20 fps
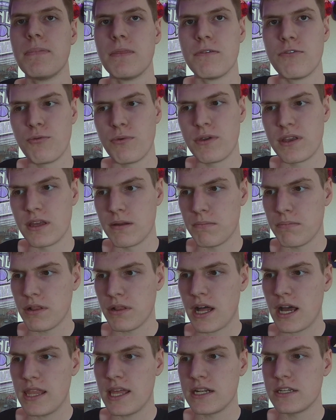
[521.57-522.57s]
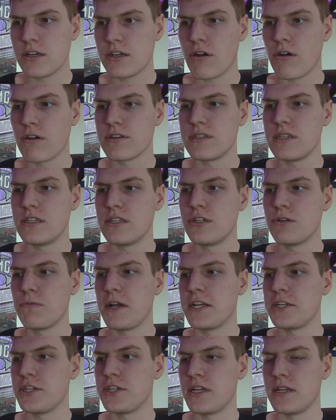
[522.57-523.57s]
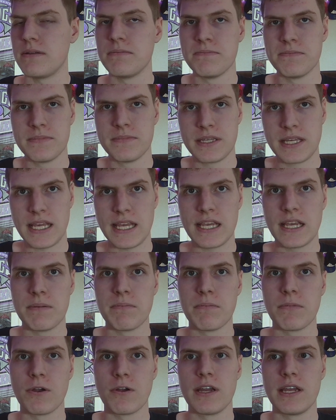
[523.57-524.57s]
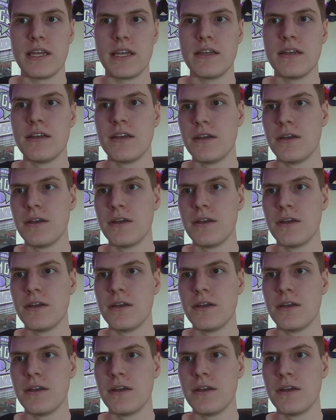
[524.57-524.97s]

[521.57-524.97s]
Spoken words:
So we can apply that to our situation. Keegan Murray